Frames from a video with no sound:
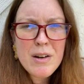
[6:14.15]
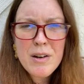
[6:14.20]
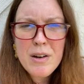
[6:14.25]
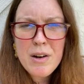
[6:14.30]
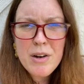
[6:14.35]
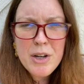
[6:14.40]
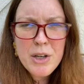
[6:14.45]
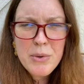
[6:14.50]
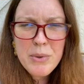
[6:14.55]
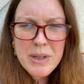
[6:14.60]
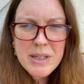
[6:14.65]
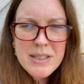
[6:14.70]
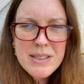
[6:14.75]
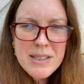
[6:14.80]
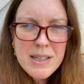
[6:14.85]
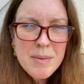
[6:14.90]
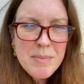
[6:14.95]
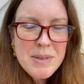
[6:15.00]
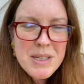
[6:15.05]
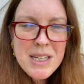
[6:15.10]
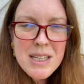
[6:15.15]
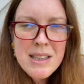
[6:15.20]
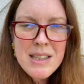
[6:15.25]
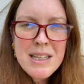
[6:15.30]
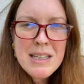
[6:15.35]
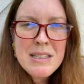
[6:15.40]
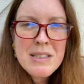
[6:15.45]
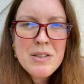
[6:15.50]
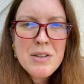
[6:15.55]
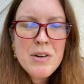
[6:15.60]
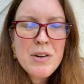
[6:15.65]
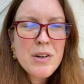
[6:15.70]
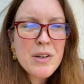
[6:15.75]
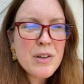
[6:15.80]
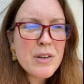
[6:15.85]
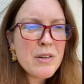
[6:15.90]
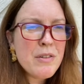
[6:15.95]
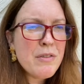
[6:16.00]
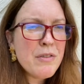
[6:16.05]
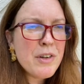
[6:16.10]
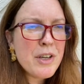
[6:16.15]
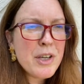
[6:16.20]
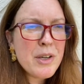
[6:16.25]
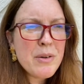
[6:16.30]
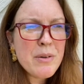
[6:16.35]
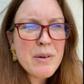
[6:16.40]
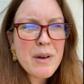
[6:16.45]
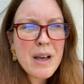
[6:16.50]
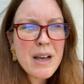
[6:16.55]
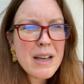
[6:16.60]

are you accepting things that aren't good for you?